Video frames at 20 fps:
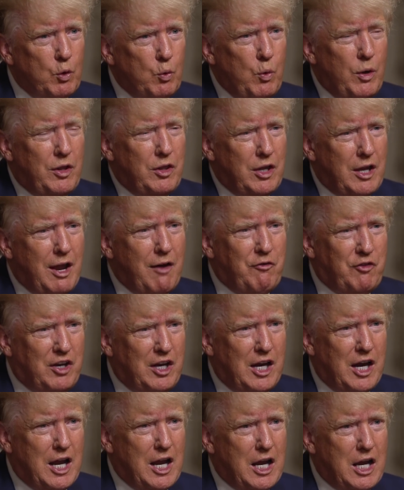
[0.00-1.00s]
where the
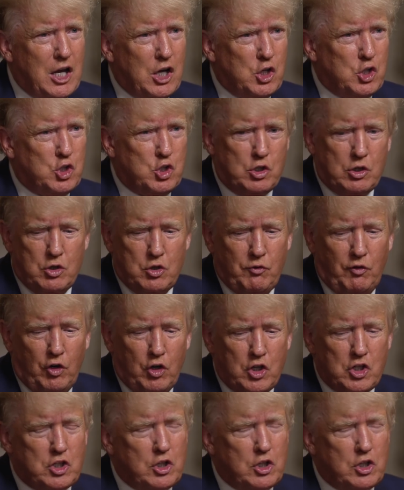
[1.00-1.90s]
FDA is very